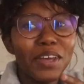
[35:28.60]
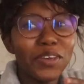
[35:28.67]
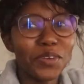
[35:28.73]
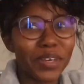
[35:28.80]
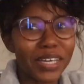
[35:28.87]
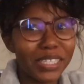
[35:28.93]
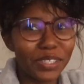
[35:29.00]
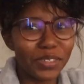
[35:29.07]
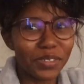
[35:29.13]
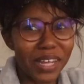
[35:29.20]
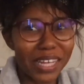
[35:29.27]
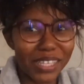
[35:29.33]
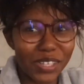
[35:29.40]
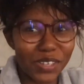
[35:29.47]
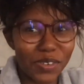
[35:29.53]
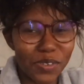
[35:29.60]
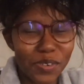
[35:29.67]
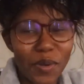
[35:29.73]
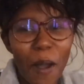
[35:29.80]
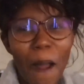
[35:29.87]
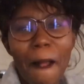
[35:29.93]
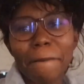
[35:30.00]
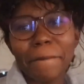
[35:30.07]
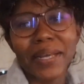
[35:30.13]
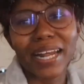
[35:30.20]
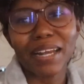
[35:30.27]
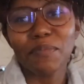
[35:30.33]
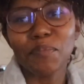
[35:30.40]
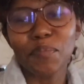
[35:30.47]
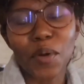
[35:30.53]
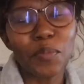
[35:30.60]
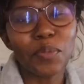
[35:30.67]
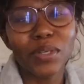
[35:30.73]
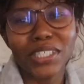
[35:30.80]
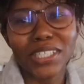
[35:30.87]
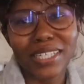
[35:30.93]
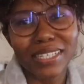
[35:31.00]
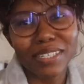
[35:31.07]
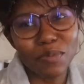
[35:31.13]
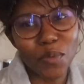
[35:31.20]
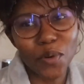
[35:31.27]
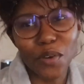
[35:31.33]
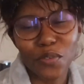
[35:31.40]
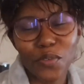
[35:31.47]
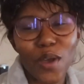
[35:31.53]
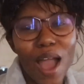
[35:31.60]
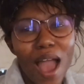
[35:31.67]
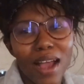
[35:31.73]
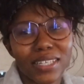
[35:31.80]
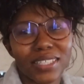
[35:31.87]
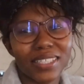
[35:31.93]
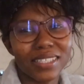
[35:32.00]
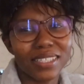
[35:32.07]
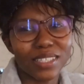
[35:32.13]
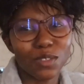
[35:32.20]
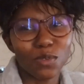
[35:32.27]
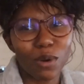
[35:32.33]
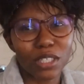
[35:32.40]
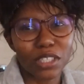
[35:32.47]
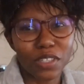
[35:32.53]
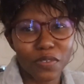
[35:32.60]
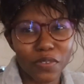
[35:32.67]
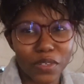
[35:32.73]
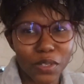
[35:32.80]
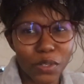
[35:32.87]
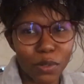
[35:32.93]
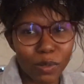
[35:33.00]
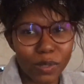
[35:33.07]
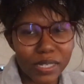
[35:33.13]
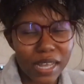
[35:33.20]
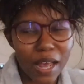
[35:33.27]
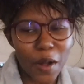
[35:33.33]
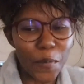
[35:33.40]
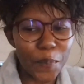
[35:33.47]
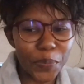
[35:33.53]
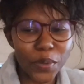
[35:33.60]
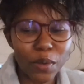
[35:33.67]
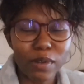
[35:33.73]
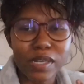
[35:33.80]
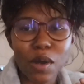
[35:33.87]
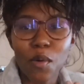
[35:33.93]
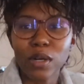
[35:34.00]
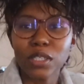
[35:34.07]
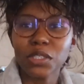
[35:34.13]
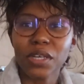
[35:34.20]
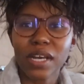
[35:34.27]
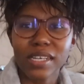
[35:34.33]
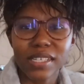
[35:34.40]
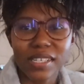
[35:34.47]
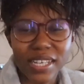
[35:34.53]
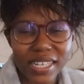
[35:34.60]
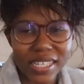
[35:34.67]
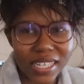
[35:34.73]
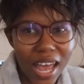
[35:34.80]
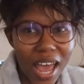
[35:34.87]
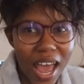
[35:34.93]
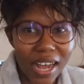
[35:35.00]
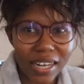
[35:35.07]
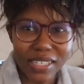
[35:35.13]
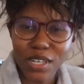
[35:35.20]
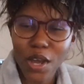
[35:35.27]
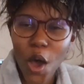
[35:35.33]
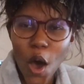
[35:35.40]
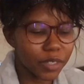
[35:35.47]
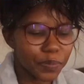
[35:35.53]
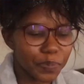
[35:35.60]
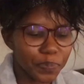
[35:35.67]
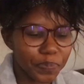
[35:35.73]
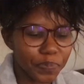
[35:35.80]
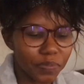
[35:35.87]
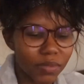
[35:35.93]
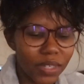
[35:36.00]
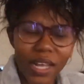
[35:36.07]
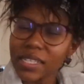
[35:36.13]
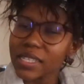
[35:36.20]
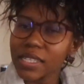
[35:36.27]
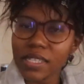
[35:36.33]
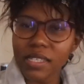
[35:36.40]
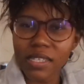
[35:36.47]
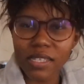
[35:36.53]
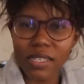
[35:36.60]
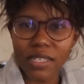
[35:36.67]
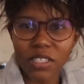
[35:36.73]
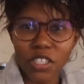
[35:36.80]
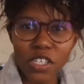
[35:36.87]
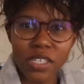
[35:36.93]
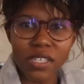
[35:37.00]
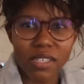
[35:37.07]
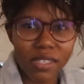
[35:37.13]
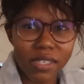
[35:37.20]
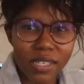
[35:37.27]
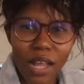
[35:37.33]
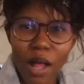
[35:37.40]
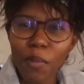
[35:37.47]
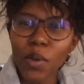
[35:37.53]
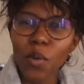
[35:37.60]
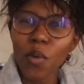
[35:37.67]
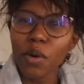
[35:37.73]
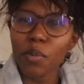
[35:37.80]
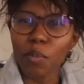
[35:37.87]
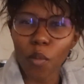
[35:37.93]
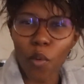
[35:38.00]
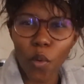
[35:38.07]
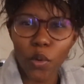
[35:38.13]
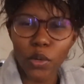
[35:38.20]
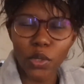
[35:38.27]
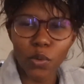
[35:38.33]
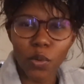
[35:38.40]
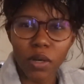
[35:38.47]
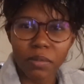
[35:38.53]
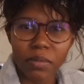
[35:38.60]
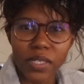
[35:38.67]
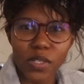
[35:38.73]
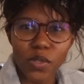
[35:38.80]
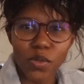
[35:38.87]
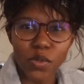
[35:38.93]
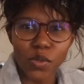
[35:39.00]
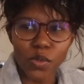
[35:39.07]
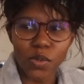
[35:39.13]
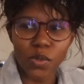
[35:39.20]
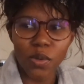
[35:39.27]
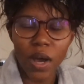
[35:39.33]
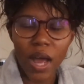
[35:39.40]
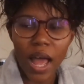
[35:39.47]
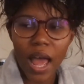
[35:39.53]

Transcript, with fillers: you can do that too but i appreciate it more if you actually did watch the videos um, because i want you guys to interact um, and just tell me what more you want me to do